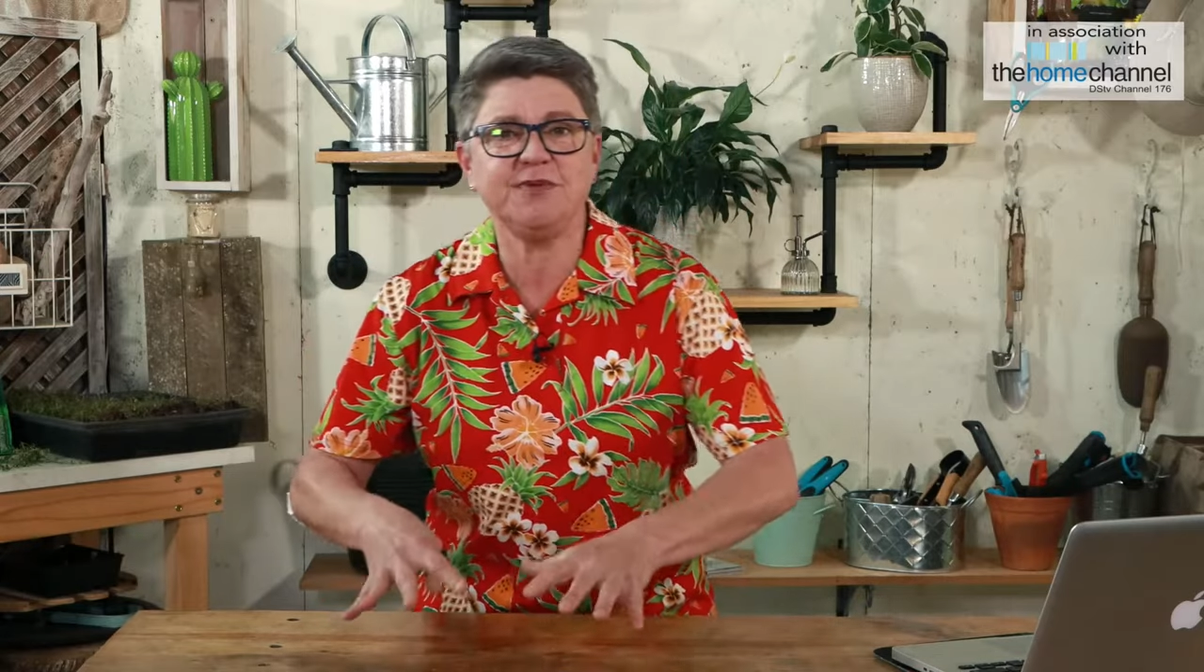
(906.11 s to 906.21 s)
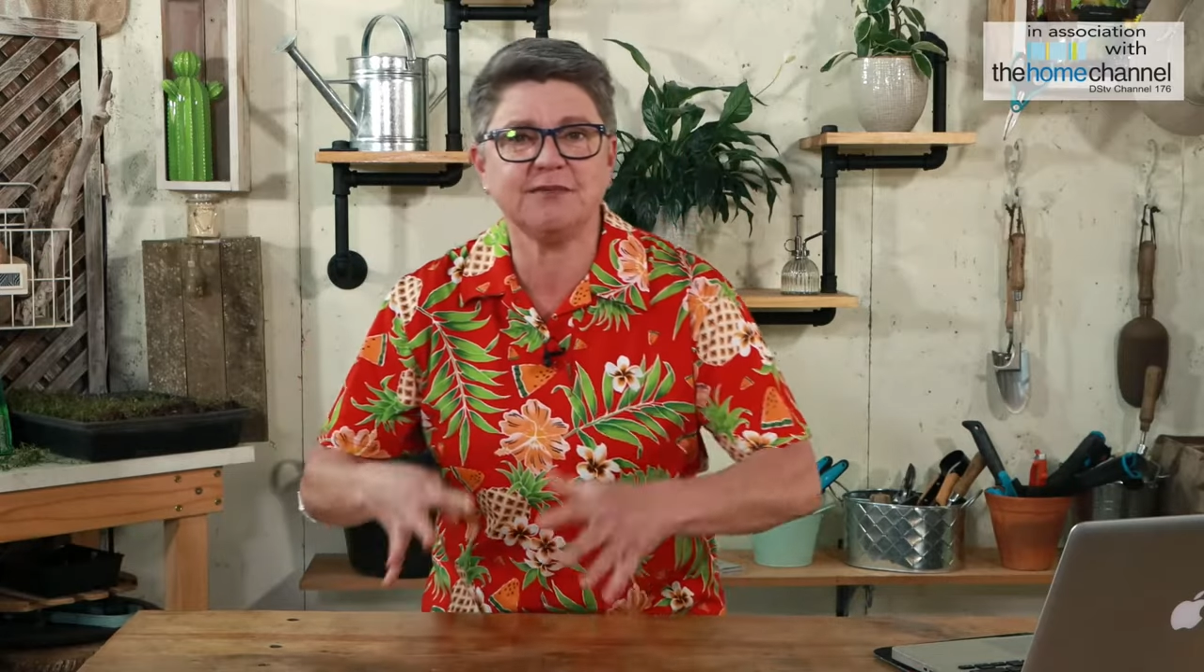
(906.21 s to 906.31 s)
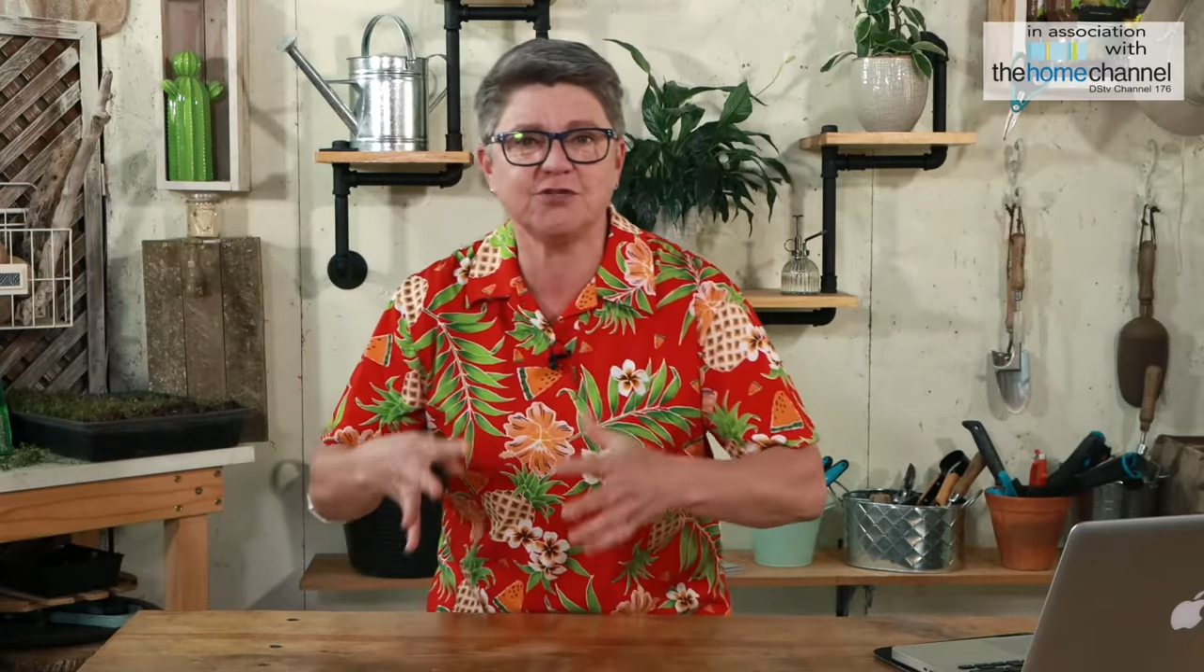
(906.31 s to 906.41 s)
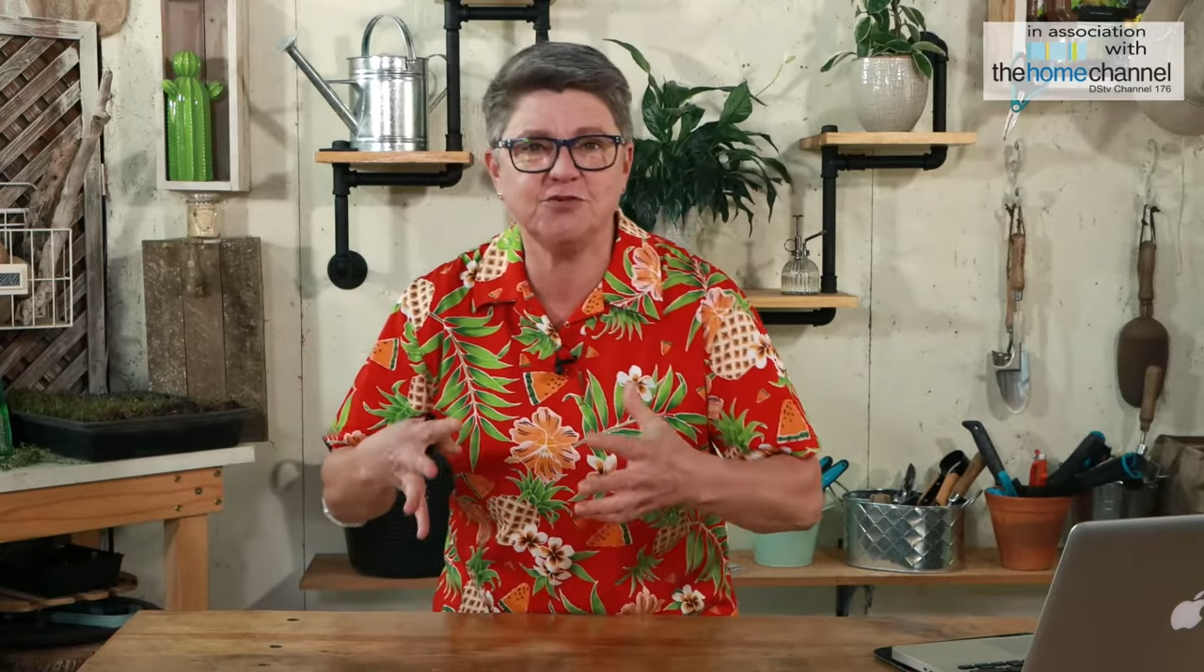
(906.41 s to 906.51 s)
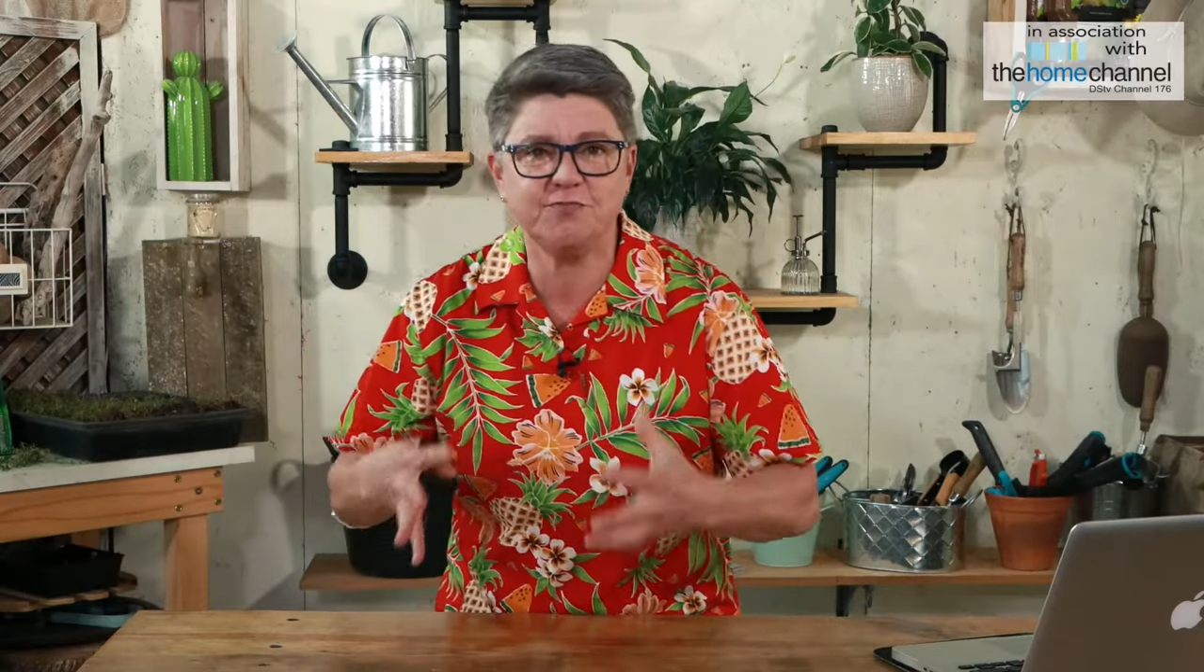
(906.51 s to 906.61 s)
able
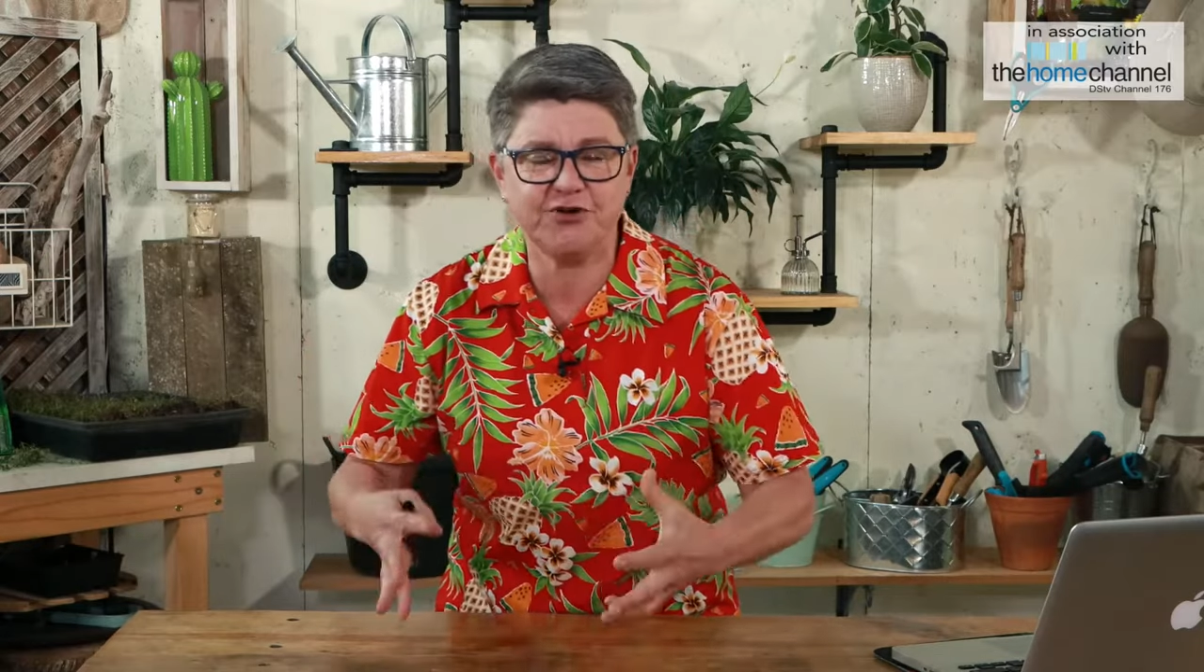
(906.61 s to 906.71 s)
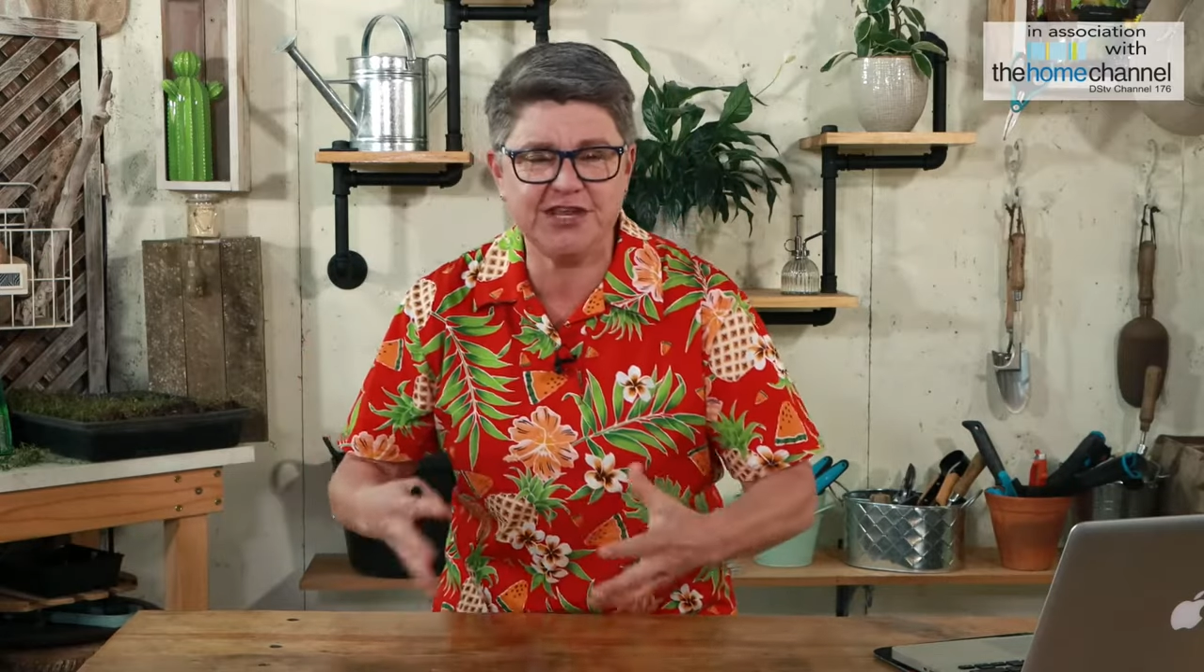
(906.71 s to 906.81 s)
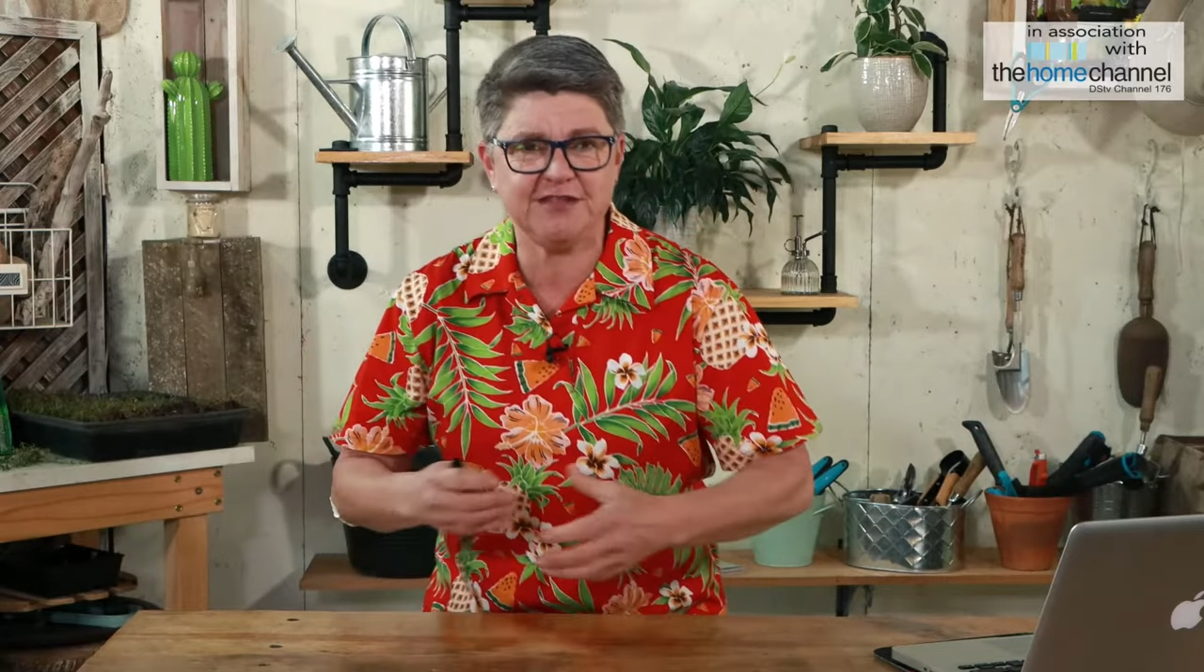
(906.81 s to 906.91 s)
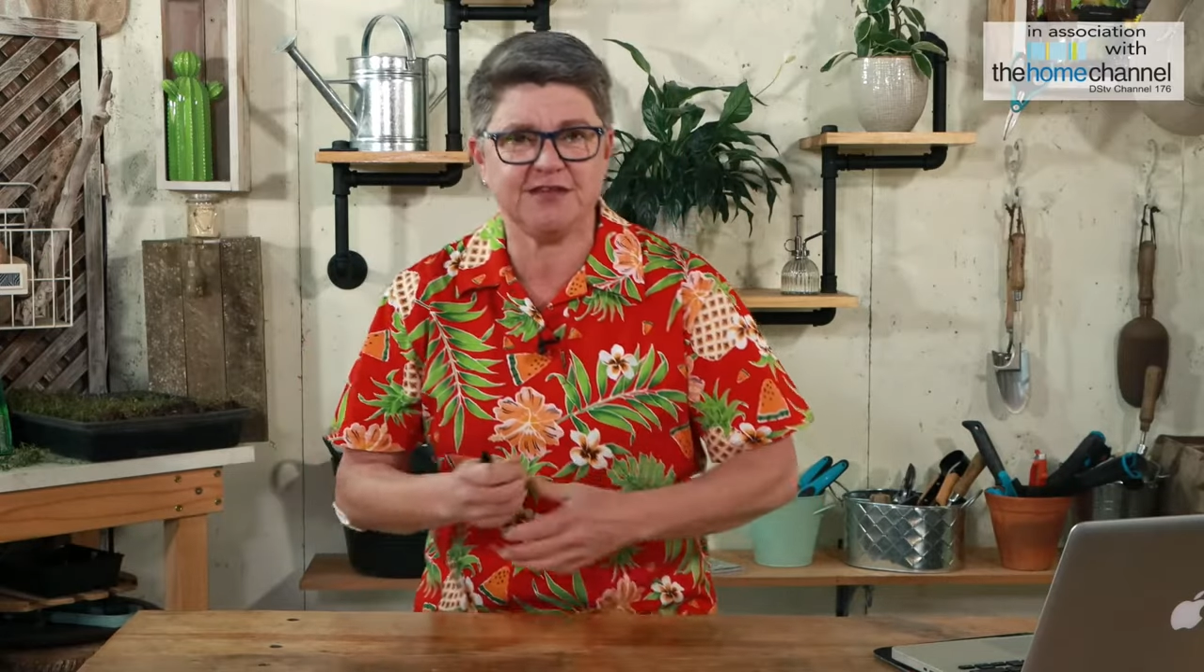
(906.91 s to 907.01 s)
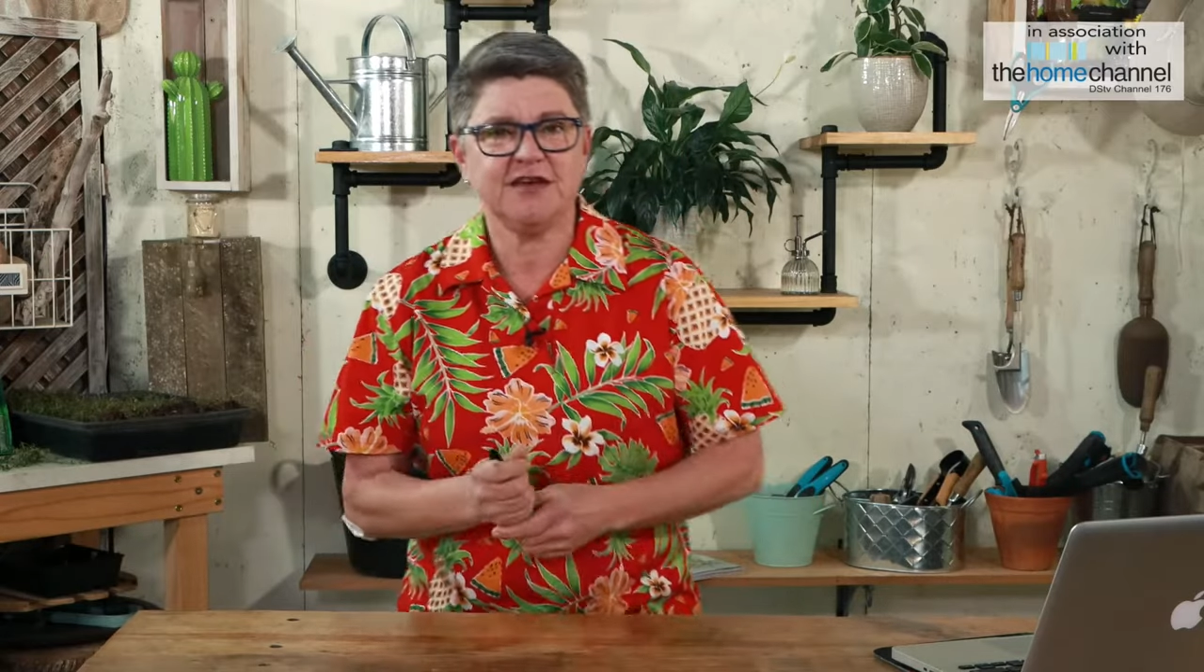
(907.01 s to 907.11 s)
to breathe.